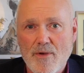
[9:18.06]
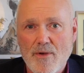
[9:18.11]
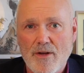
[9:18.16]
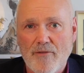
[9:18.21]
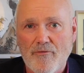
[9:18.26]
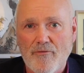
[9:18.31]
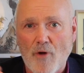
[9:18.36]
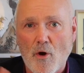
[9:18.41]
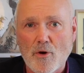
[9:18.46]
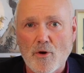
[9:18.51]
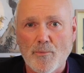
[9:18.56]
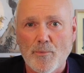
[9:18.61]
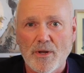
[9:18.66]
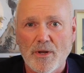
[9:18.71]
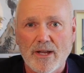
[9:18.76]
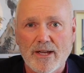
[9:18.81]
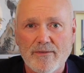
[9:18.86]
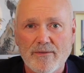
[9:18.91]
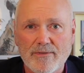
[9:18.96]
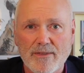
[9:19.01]
folk
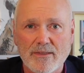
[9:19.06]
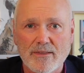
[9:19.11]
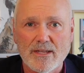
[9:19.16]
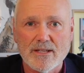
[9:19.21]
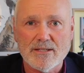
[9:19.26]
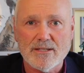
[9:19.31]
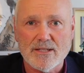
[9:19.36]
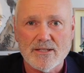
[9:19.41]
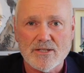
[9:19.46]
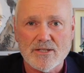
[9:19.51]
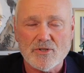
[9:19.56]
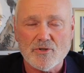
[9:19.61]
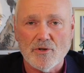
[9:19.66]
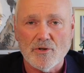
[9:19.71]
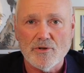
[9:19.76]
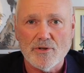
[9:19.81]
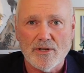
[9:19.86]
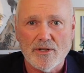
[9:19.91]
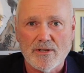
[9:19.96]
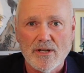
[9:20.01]
belief that this is
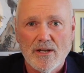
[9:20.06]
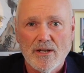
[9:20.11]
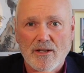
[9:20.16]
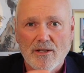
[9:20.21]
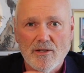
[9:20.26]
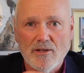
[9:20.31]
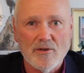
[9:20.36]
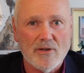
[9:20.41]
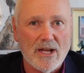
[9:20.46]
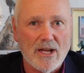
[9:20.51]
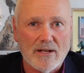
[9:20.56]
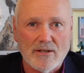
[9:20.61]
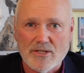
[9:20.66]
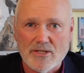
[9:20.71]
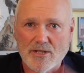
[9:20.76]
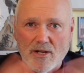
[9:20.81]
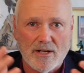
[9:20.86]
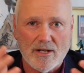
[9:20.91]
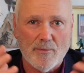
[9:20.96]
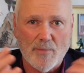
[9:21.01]
true, that you get
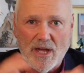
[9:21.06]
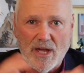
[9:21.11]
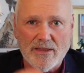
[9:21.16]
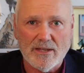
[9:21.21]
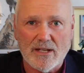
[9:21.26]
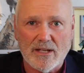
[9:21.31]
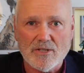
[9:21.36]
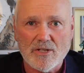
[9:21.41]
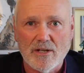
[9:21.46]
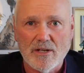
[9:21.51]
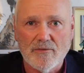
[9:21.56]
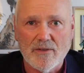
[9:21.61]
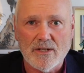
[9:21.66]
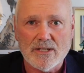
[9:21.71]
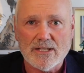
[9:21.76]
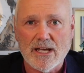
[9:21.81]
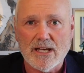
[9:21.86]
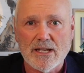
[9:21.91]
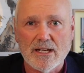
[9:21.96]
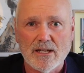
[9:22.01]
psychopathic chief
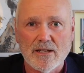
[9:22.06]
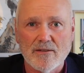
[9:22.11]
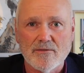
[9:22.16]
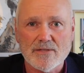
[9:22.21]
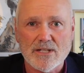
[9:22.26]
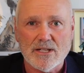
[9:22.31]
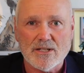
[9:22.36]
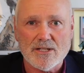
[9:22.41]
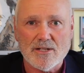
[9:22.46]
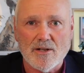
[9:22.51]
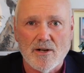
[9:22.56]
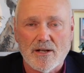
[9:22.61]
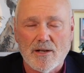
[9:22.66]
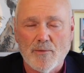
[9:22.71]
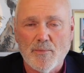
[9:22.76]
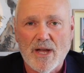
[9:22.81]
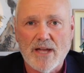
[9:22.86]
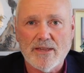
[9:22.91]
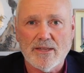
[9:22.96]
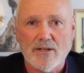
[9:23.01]
executives and
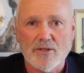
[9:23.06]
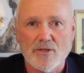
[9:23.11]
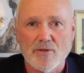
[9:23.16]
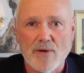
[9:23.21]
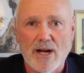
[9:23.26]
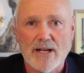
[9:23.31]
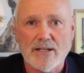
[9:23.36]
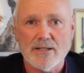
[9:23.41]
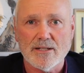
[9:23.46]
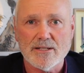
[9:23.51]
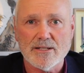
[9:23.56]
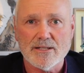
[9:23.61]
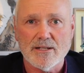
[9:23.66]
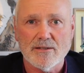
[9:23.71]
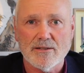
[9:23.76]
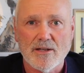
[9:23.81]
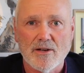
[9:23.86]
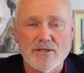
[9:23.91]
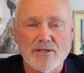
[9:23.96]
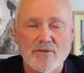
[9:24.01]
psychopathic directors
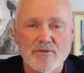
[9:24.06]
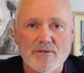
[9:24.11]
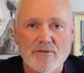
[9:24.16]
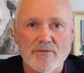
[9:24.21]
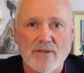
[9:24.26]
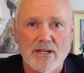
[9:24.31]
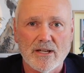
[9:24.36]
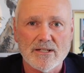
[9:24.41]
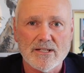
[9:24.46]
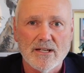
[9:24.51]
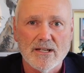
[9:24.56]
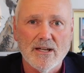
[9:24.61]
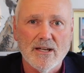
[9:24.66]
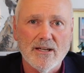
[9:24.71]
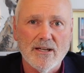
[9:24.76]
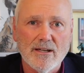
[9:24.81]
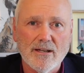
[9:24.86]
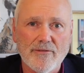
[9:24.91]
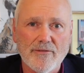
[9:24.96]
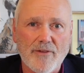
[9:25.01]
and those sorts of things.
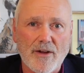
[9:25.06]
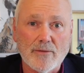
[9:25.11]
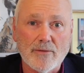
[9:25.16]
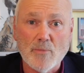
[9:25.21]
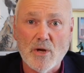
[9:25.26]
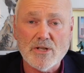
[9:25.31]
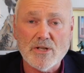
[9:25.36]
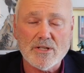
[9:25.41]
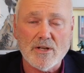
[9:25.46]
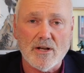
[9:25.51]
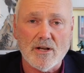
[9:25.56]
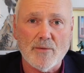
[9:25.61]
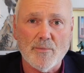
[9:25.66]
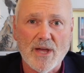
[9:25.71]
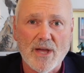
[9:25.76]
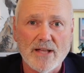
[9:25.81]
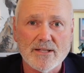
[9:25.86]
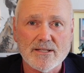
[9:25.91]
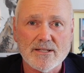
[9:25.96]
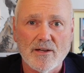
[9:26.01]
In fact, most
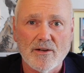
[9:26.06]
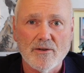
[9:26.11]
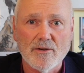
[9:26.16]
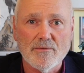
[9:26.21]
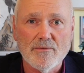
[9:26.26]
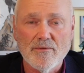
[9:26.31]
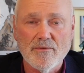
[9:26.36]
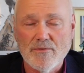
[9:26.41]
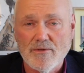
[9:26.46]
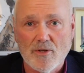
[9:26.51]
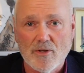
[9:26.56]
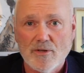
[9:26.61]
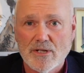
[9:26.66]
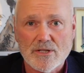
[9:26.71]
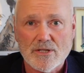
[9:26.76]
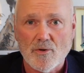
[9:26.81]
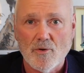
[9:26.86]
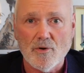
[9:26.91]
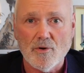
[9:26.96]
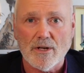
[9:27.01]
psychopaths are too
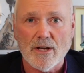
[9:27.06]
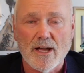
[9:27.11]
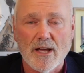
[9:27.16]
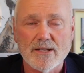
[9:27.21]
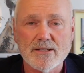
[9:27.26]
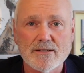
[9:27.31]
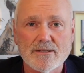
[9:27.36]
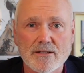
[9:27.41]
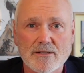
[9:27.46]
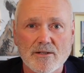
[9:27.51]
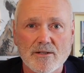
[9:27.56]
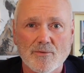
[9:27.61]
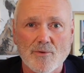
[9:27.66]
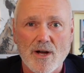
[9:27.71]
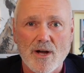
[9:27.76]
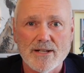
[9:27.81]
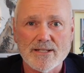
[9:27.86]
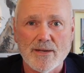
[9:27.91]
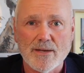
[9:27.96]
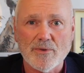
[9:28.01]
disorganised to
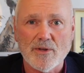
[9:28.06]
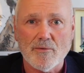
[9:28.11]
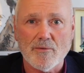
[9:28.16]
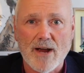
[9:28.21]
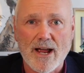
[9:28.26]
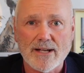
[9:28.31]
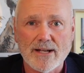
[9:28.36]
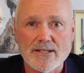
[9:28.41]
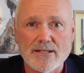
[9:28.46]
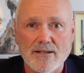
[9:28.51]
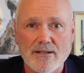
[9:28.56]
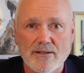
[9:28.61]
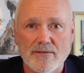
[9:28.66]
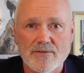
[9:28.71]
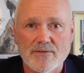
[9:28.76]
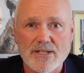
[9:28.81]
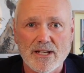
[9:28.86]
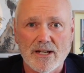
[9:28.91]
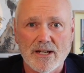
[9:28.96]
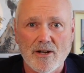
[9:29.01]
rise up the ranks
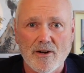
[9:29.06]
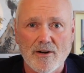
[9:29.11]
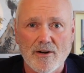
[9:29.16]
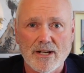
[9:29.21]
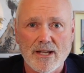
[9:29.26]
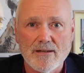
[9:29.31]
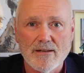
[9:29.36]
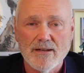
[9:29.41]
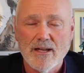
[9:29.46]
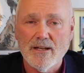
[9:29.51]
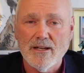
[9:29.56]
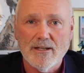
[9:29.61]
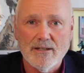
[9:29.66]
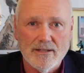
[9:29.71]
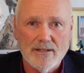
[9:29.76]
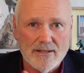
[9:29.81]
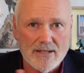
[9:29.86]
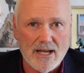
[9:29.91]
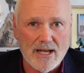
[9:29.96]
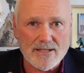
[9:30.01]
of seniority.
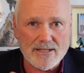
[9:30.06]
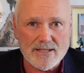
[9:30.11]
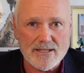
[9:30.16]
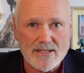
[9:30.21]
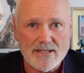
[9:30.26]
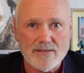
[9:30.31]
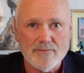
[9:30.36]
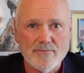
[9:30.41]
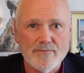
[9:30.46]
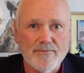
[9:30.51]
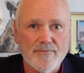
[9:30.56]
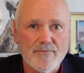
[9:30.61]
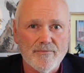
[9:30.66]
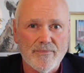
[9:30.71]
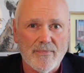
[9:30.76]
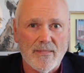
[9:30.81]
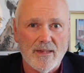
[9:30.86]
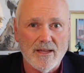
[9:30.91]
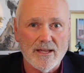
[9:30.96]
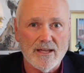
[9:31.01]
Narcissism,
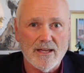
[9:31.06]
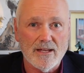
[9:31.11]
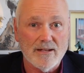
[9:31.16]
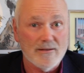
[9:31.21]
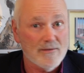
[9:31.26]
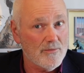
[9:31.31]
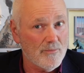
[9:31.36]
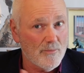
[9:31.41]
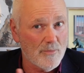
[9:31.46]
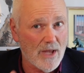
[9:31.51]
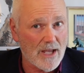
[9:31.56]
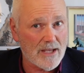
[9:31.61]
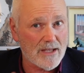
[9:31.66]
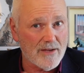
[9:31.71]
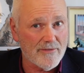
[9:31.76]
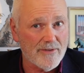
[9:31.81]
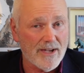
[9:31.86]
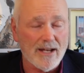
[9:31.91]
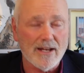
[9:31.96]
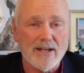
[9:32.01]

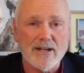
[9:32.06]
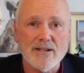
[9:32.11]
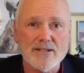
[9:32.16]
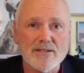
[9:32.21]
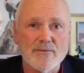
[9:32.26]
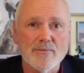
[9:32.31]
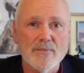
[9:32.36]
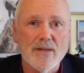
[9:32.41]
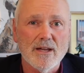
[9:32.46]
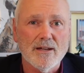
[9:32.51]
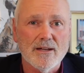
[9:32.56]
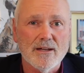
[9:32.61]
Machiavellianism,